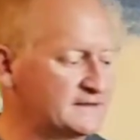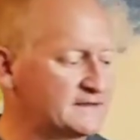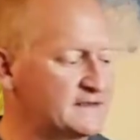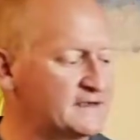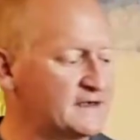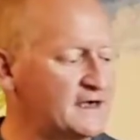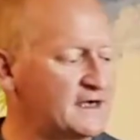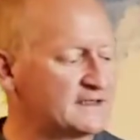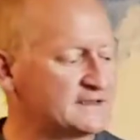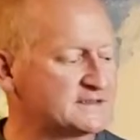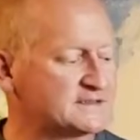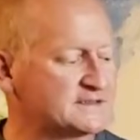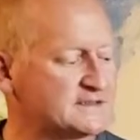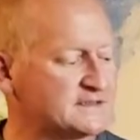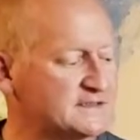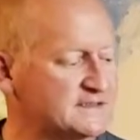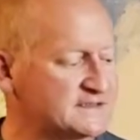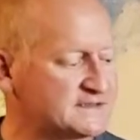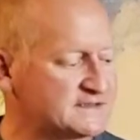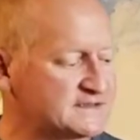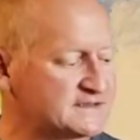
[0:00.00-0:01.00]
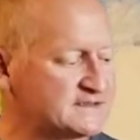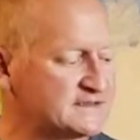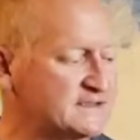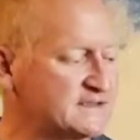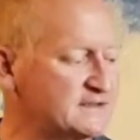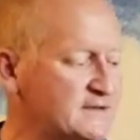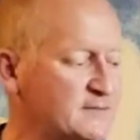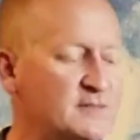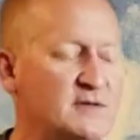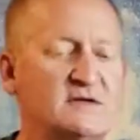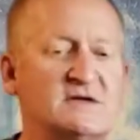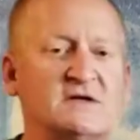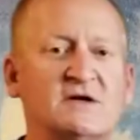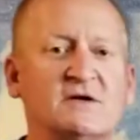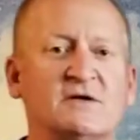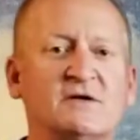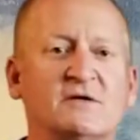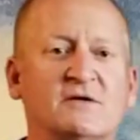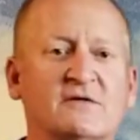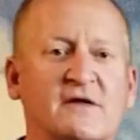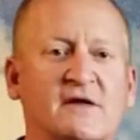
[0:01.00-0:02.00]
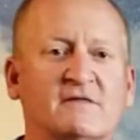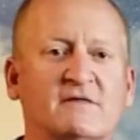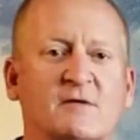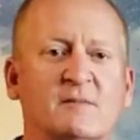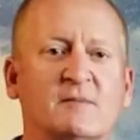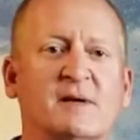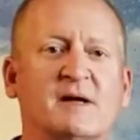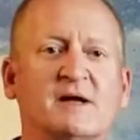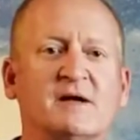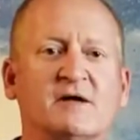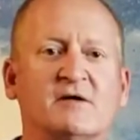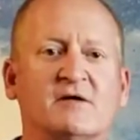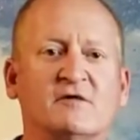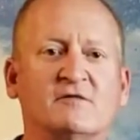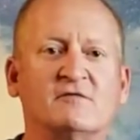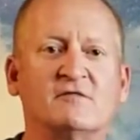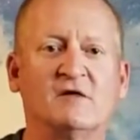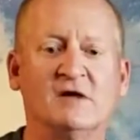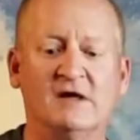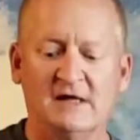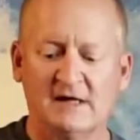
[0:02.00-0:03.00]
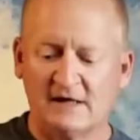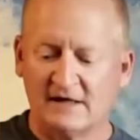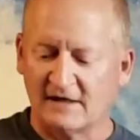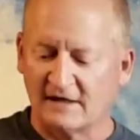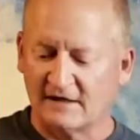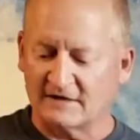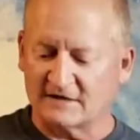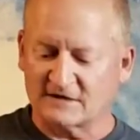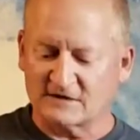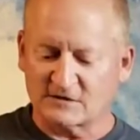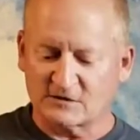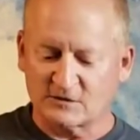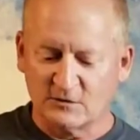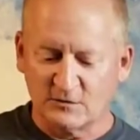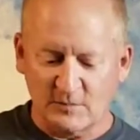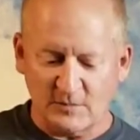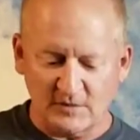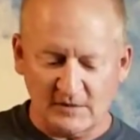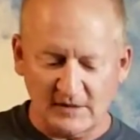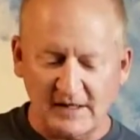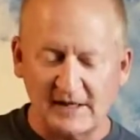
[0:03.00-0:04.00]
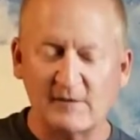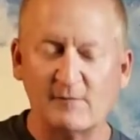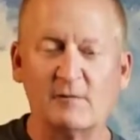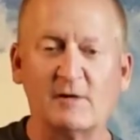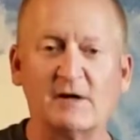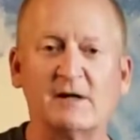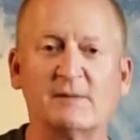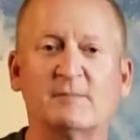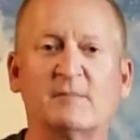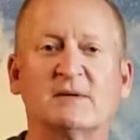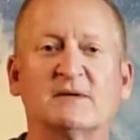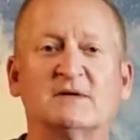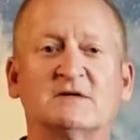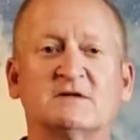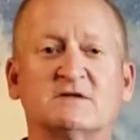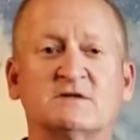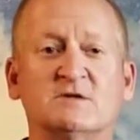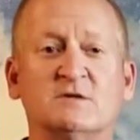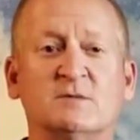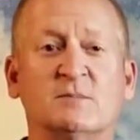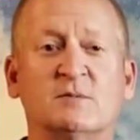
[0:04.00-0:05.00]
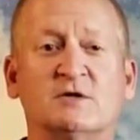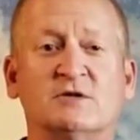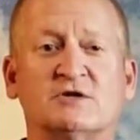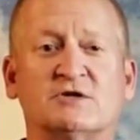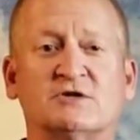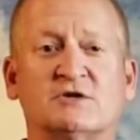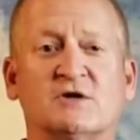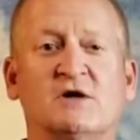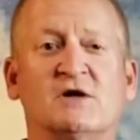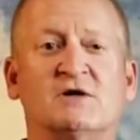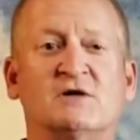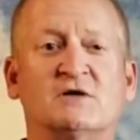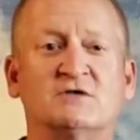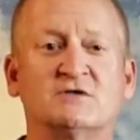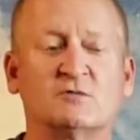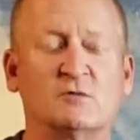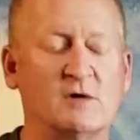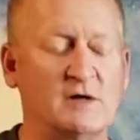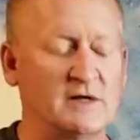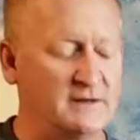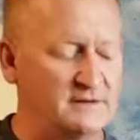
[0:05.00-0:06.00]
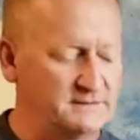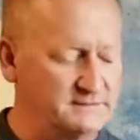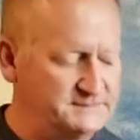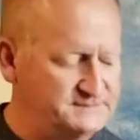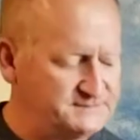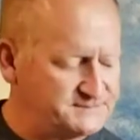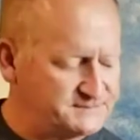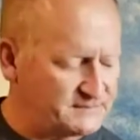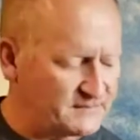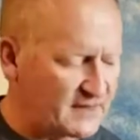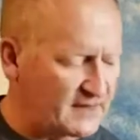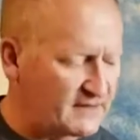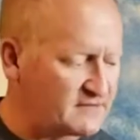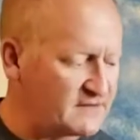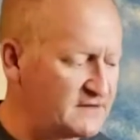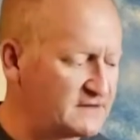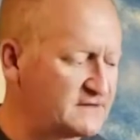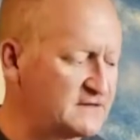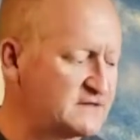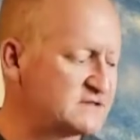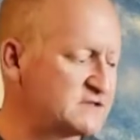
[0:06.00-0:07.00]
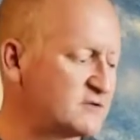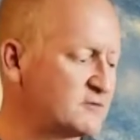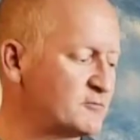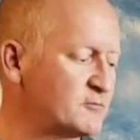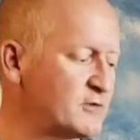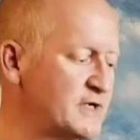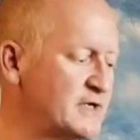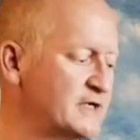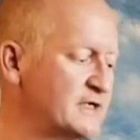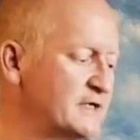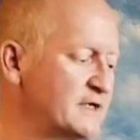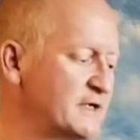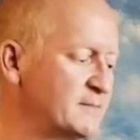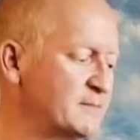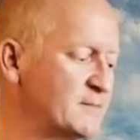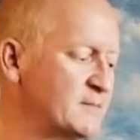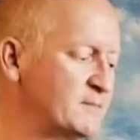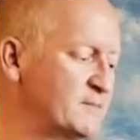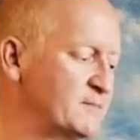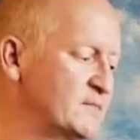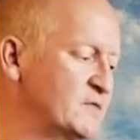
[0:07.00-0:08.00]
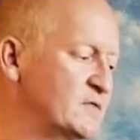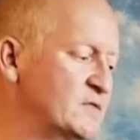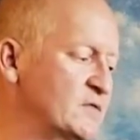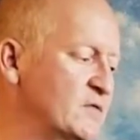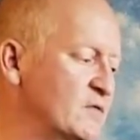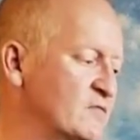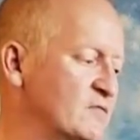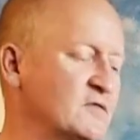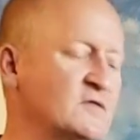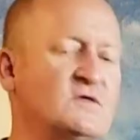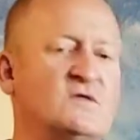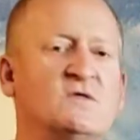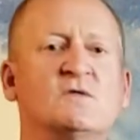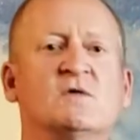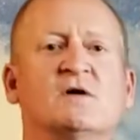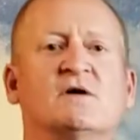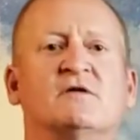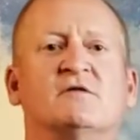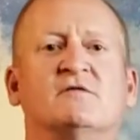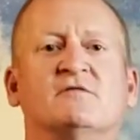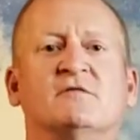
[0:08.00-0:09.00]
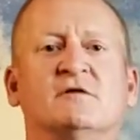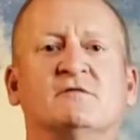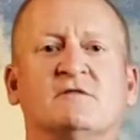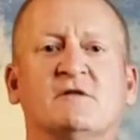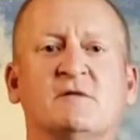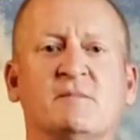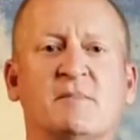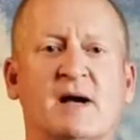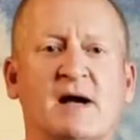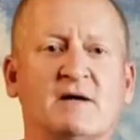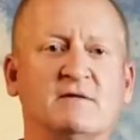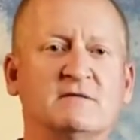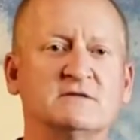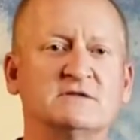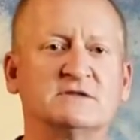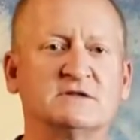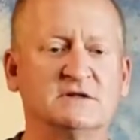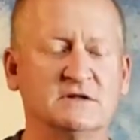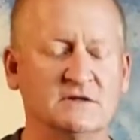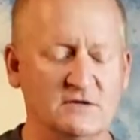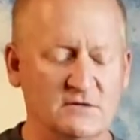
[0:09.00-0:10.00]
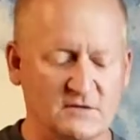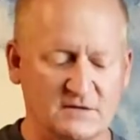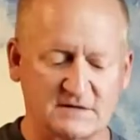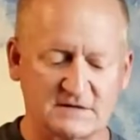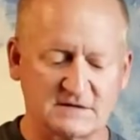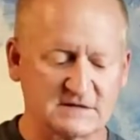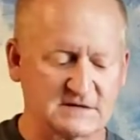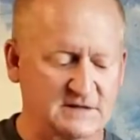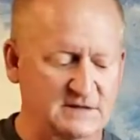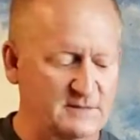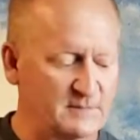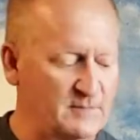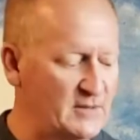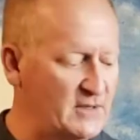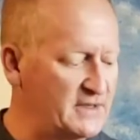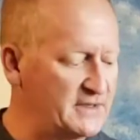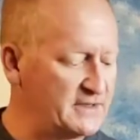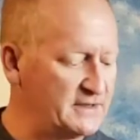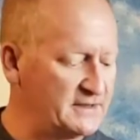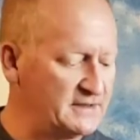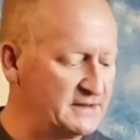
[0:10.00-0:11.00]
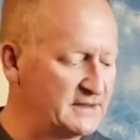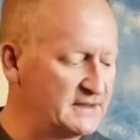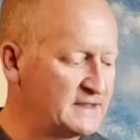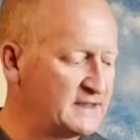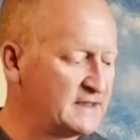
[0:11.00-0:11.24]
cots is the material that they're made out of is super lightweight but super strong as well. I think these are rated up to over 250 pounds that you can sleep on it.